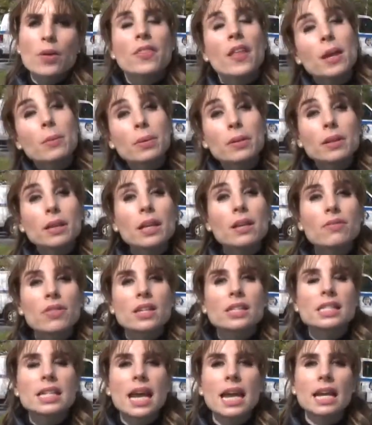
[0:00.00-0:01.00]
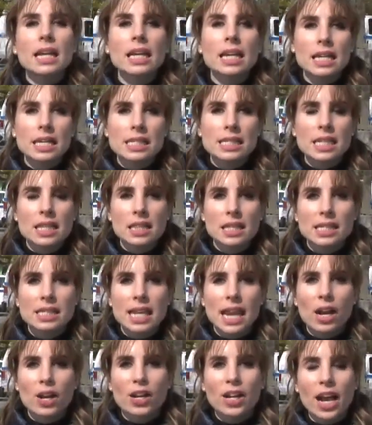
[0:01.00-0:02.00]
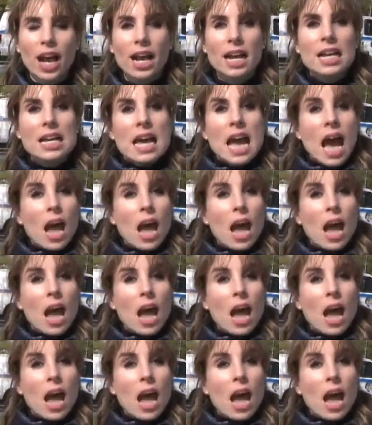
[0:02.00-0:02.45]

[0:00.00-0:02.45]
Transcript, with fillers: and they believe that Ding is in this area.